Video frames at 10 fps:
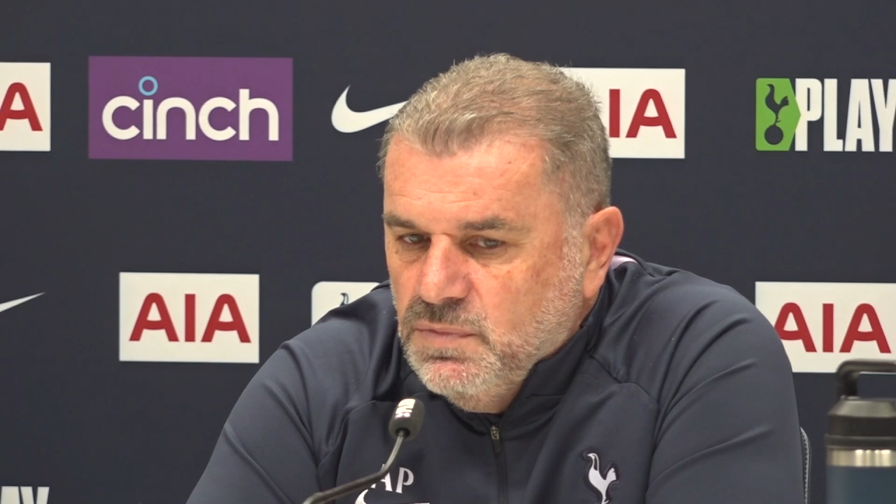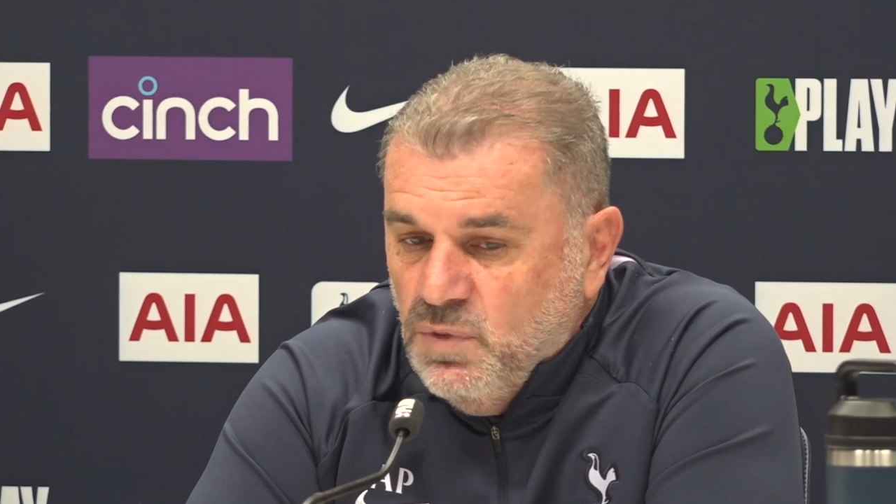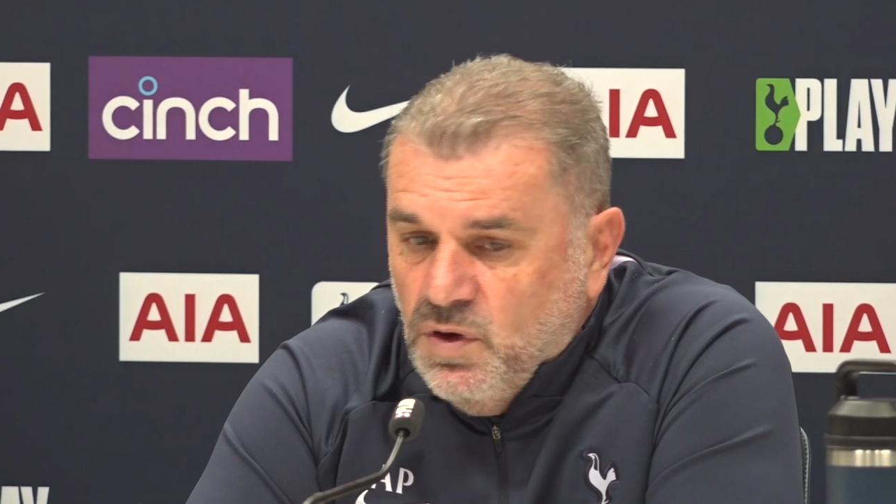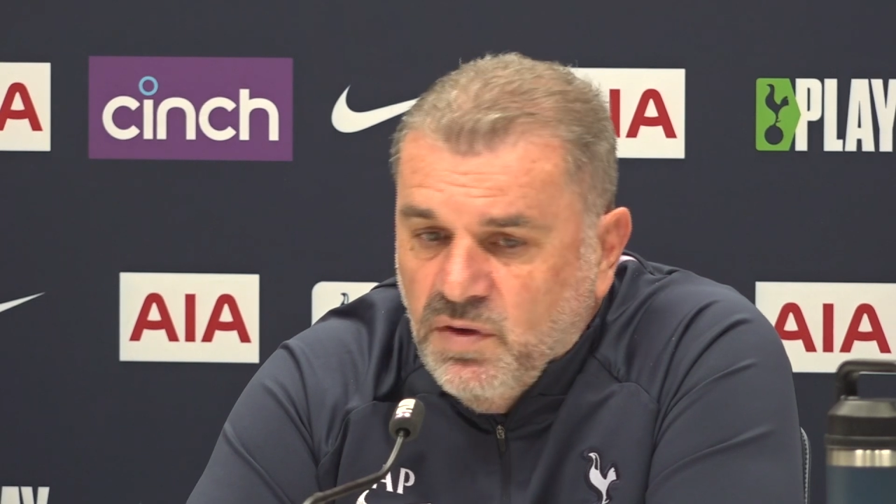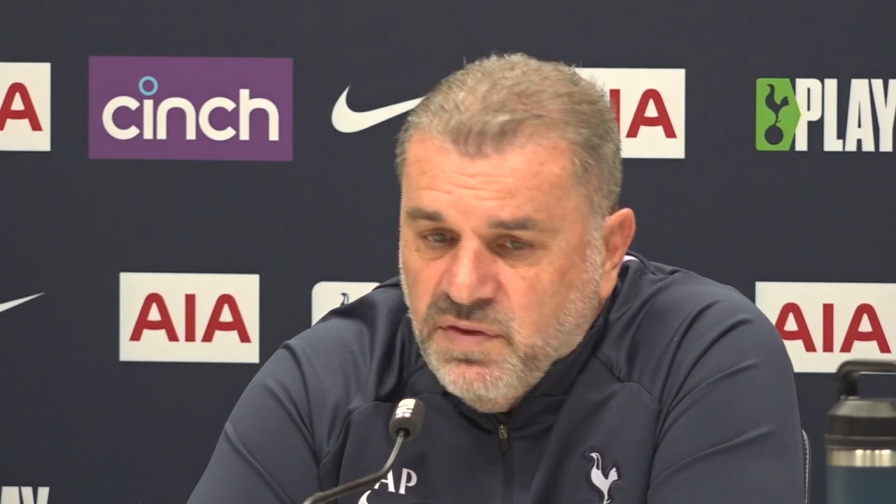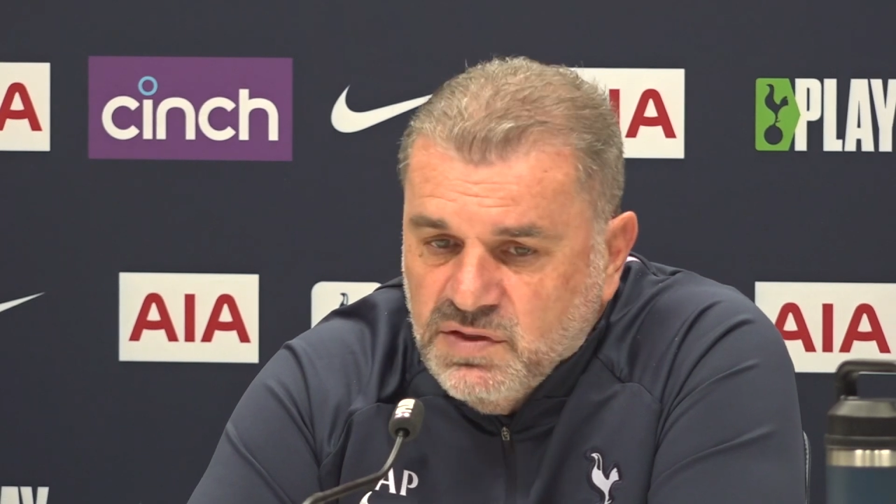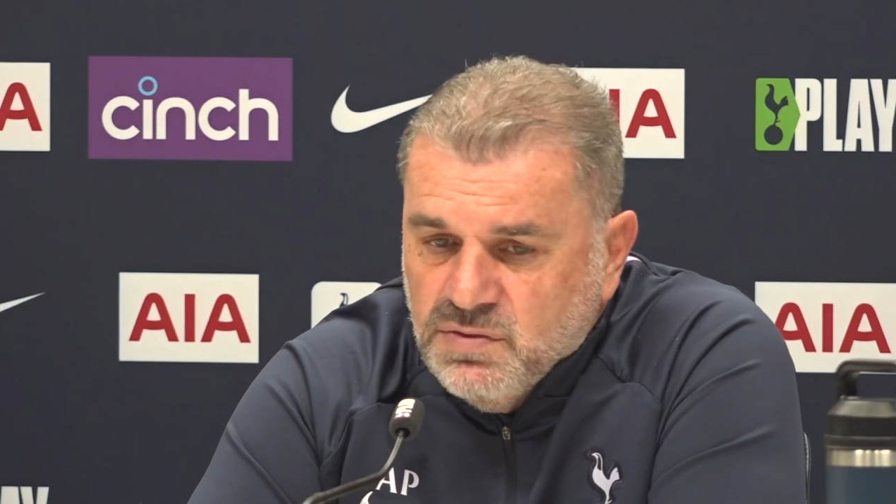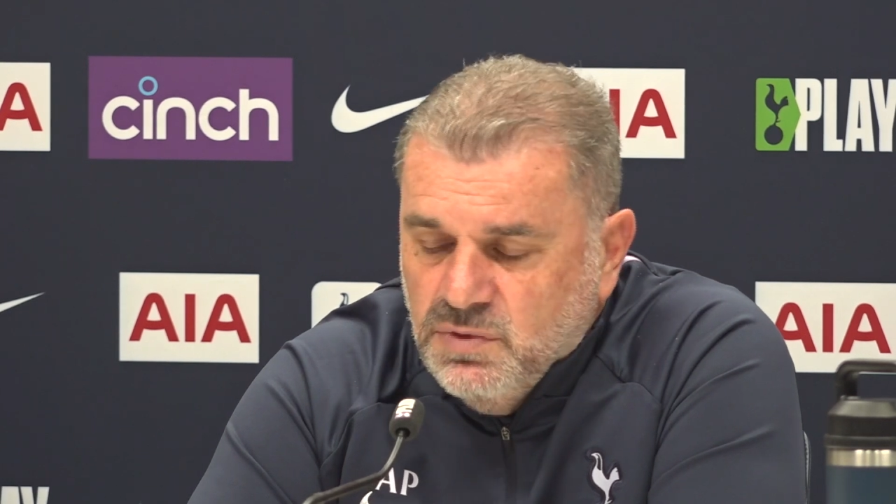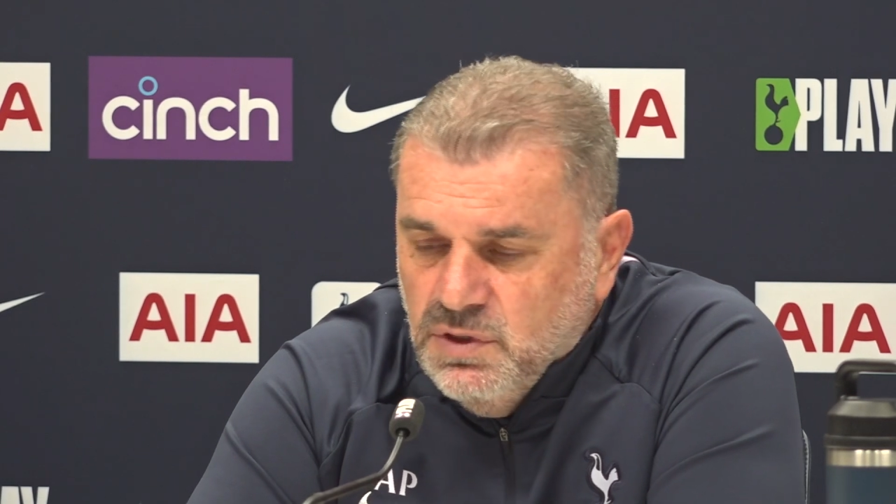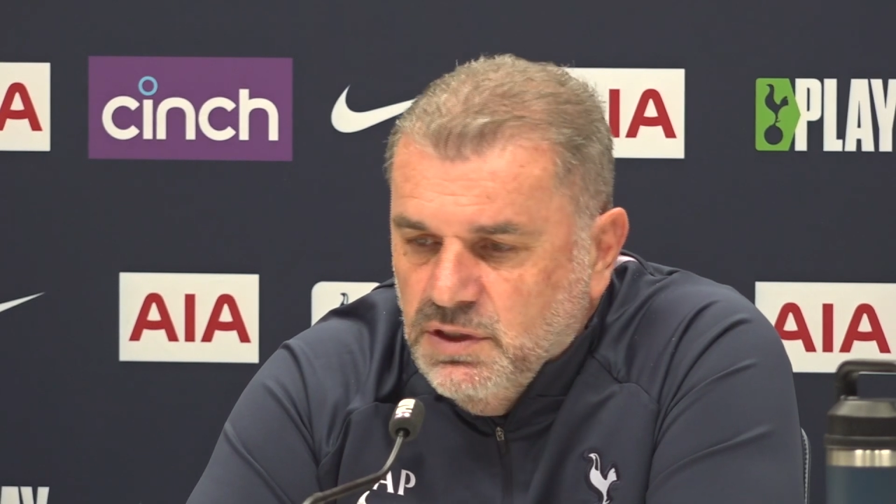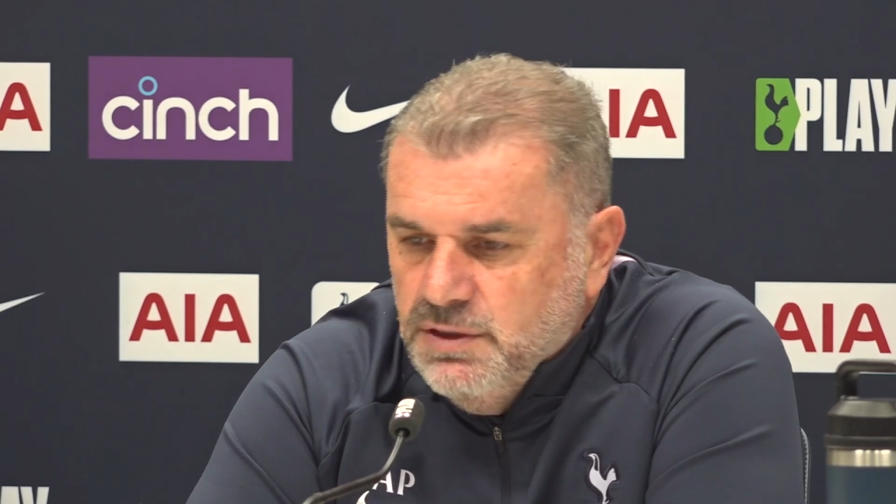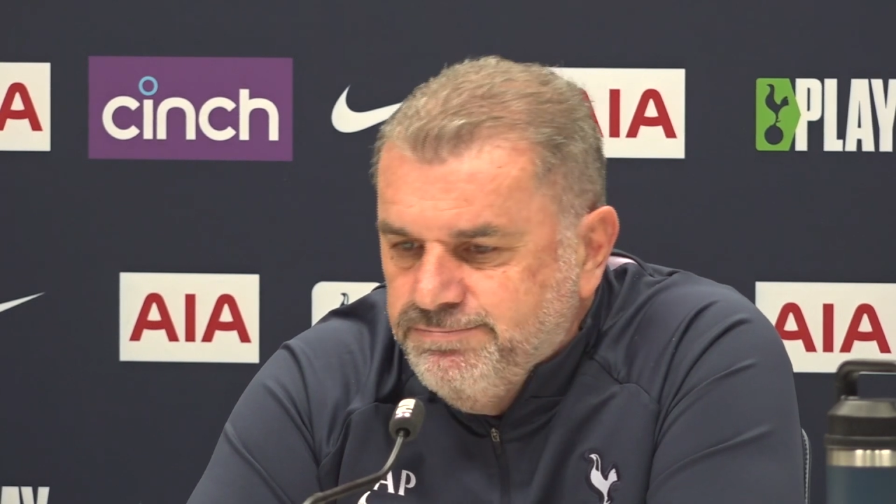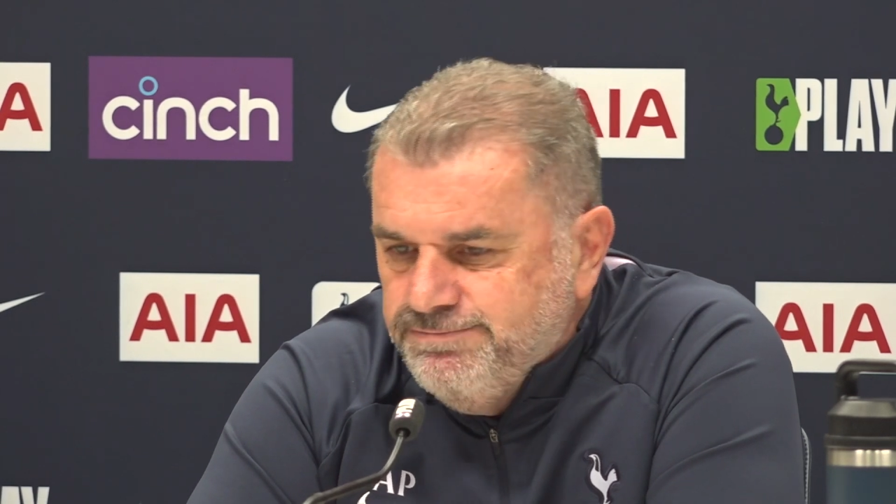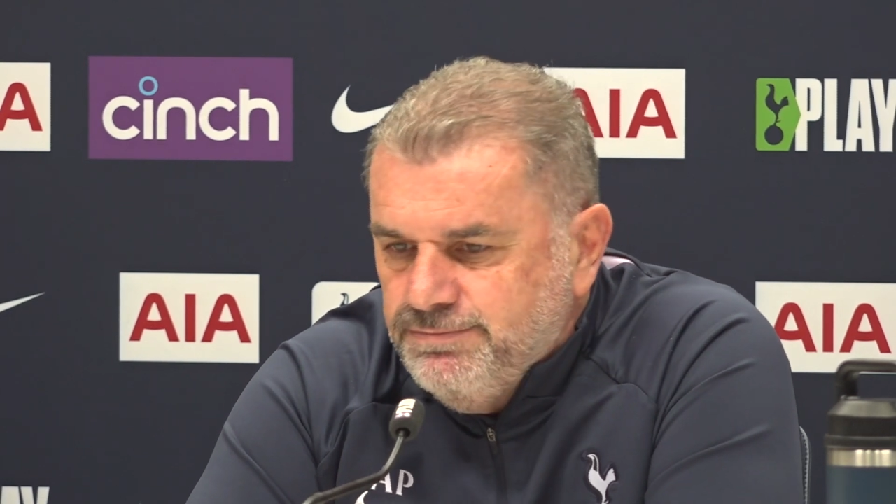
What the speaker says: what I think is a really